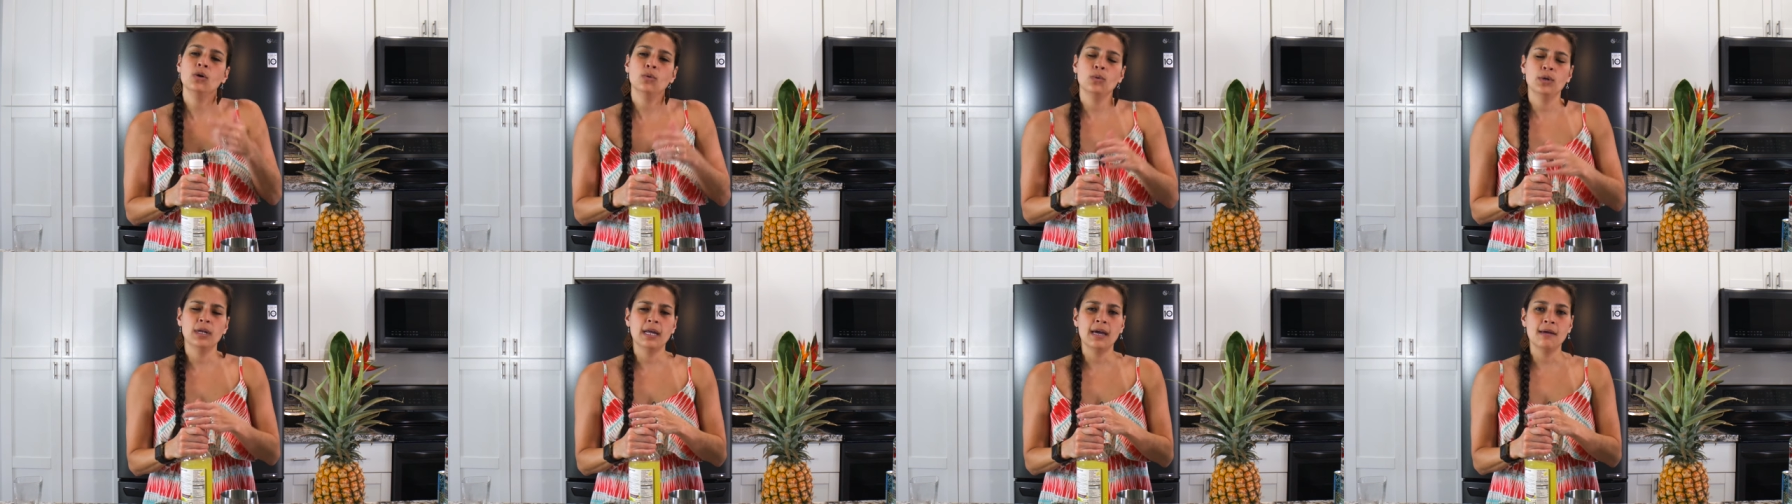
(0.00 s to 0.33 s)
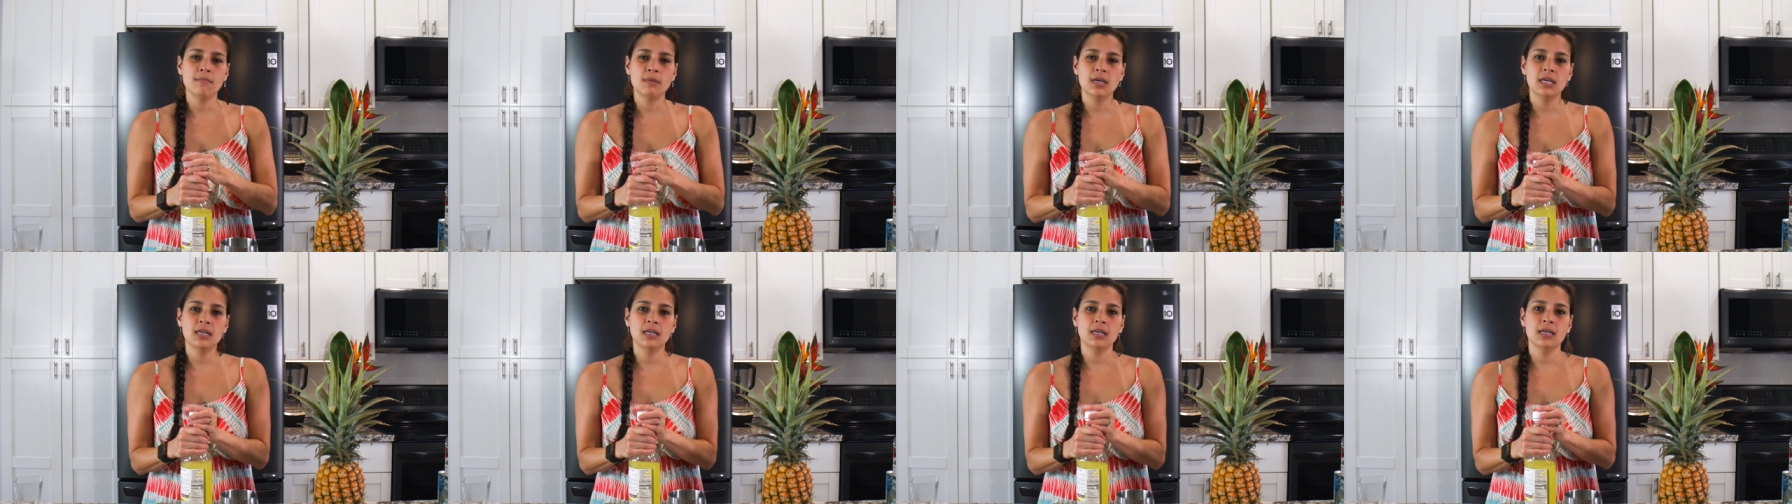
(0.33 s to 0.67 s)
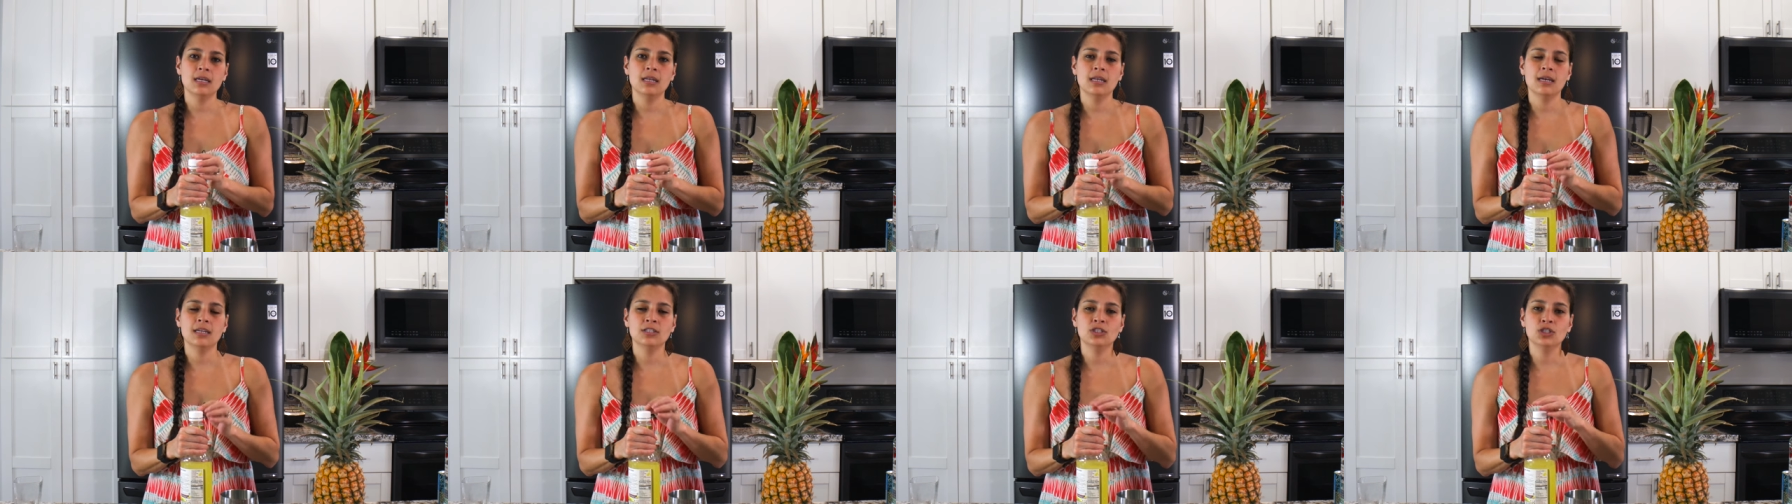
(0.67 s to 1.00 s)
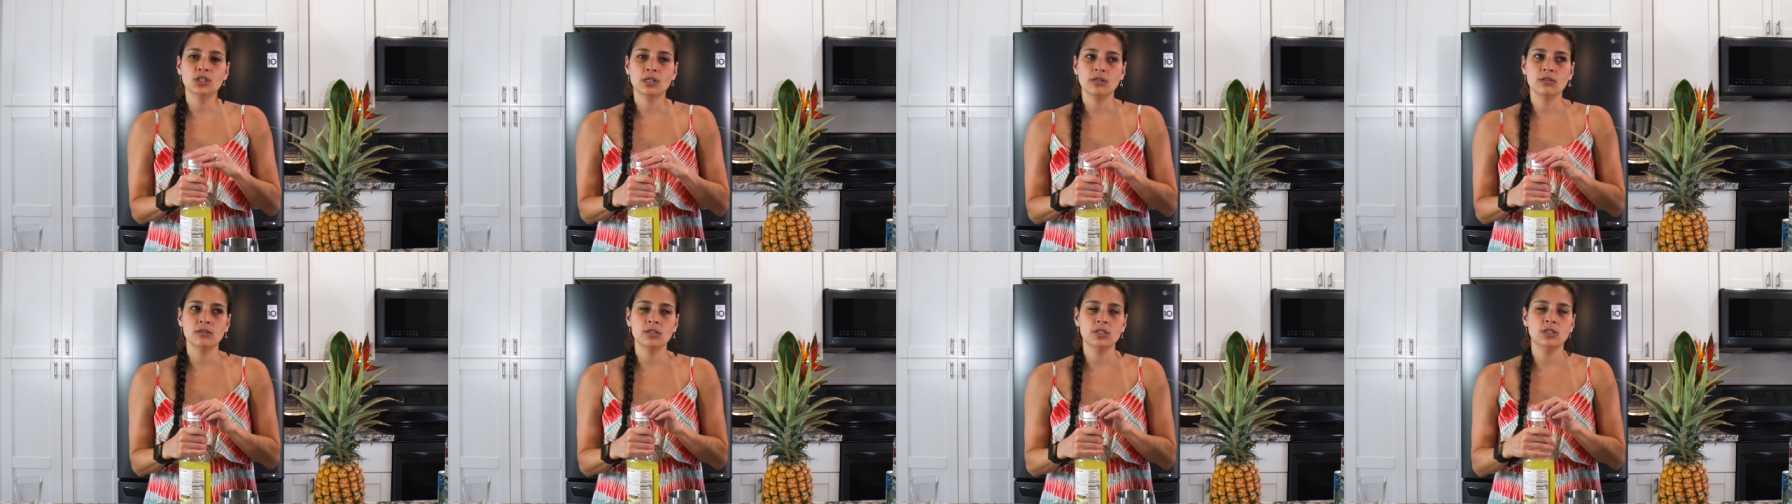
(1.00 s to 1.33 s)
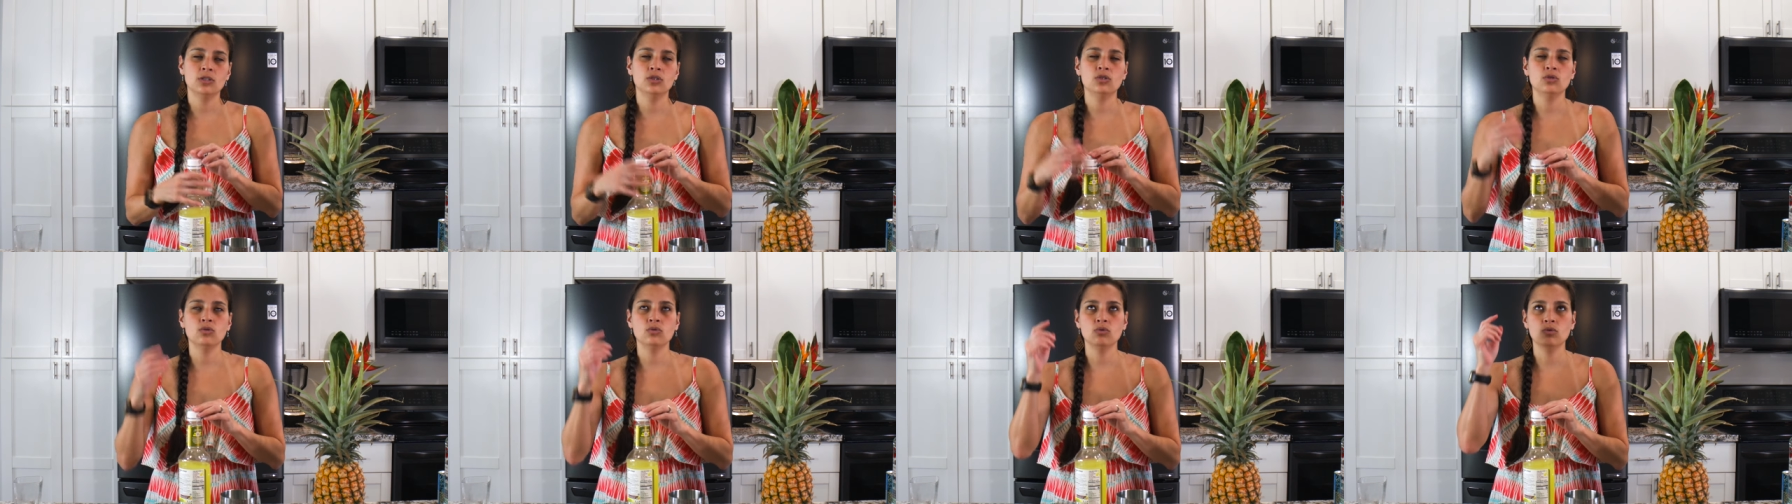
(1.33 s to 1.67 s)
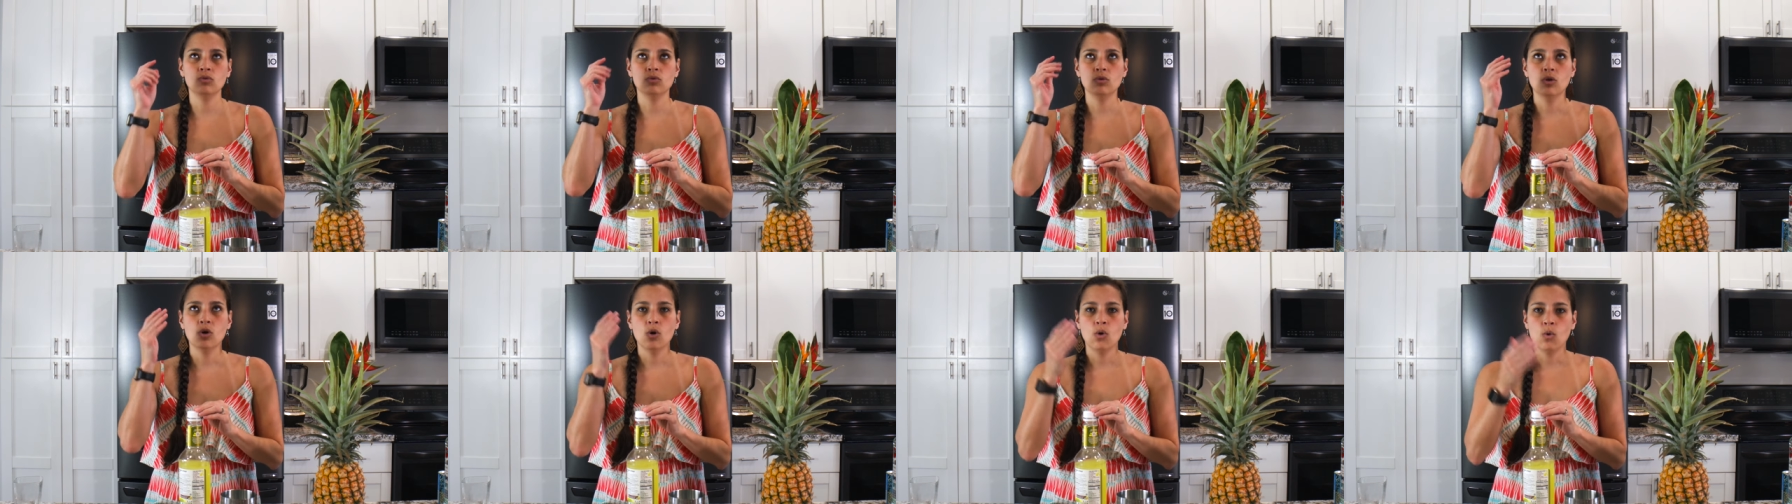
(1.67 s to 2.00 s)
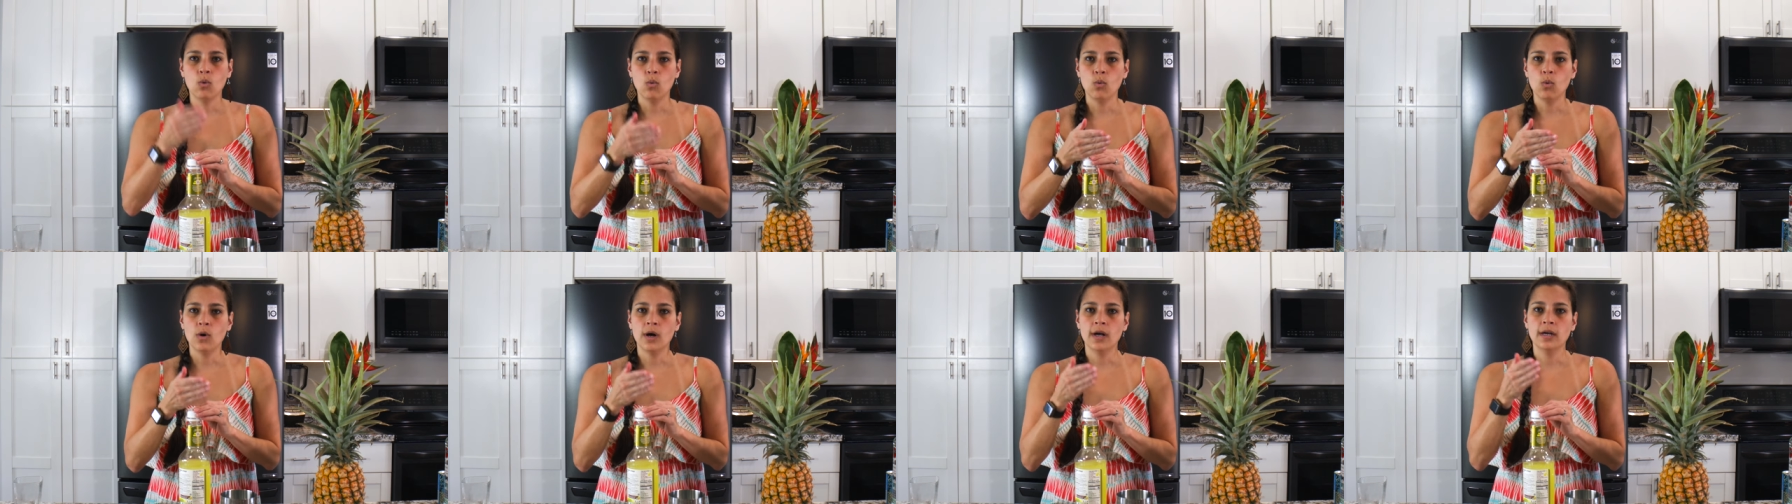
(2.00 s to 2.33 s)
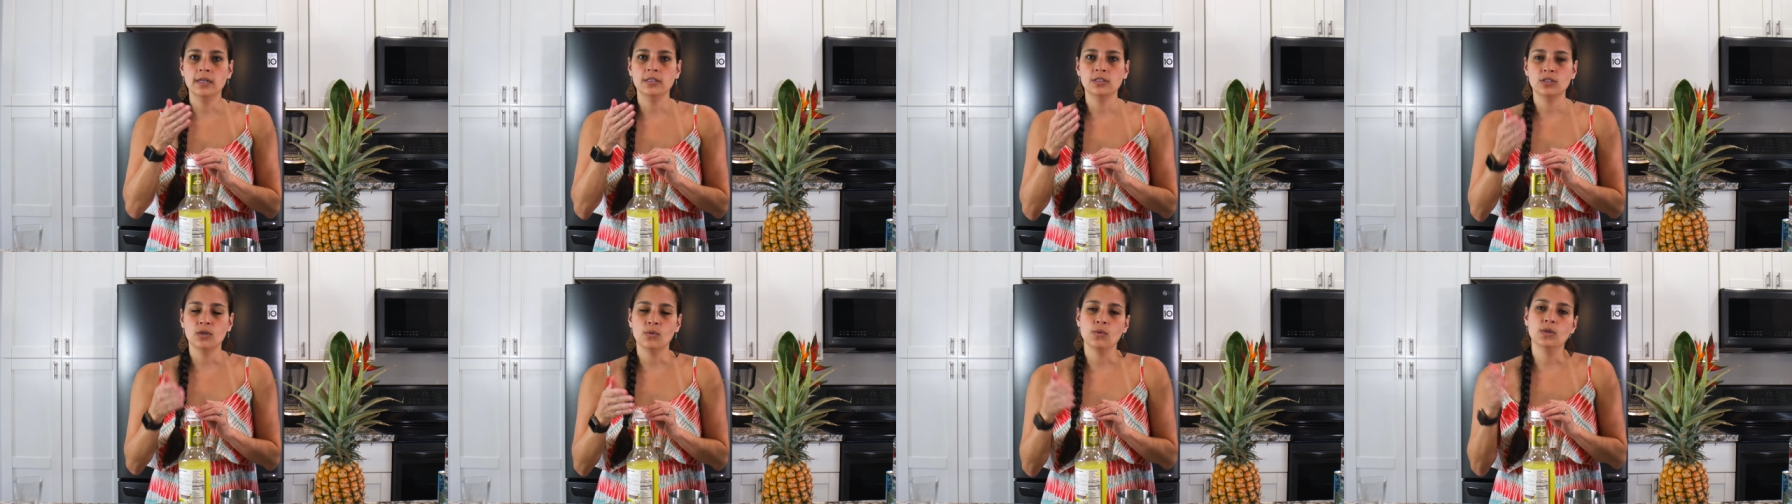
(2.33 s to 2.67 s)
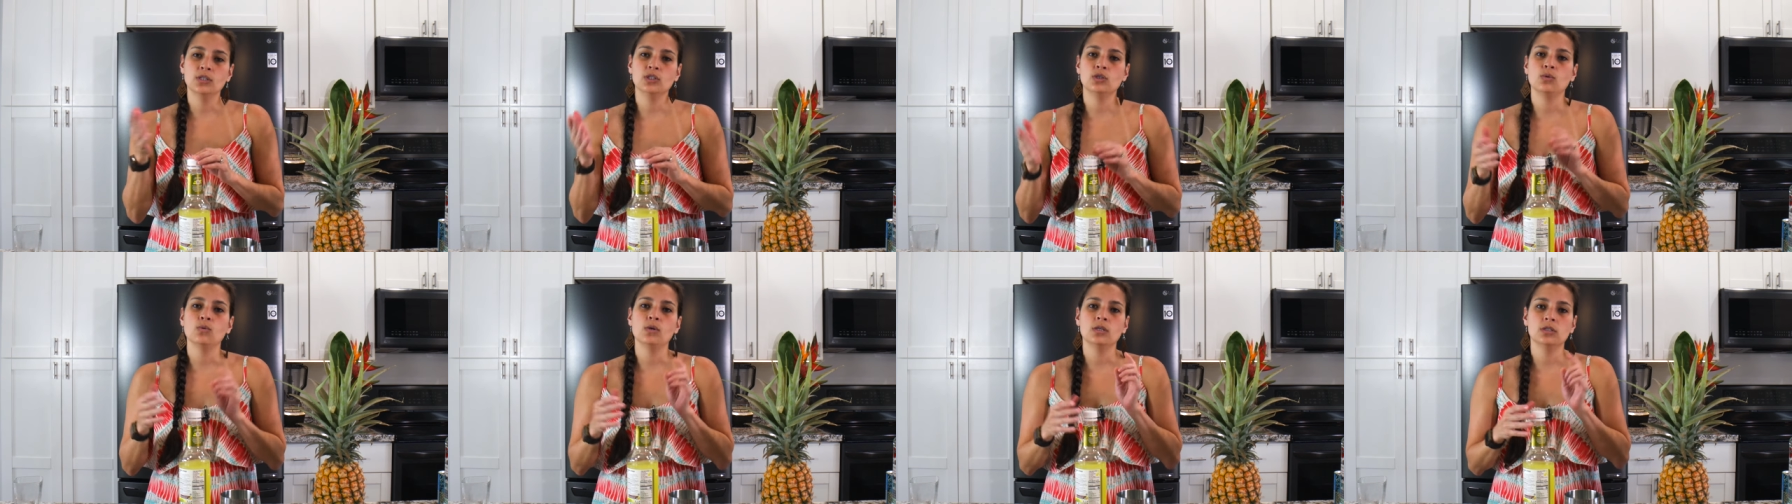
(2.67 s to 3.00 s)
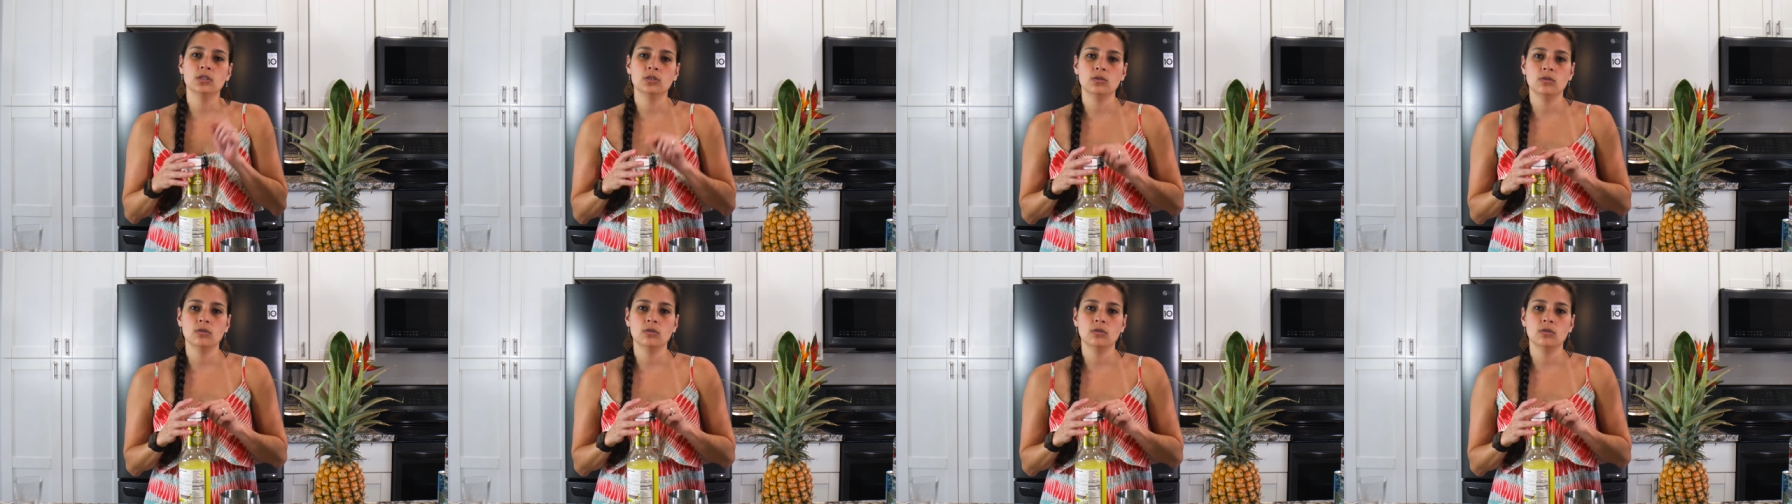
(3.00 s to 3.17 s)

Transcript: When I make it, I generally do 1 to 1 to 1.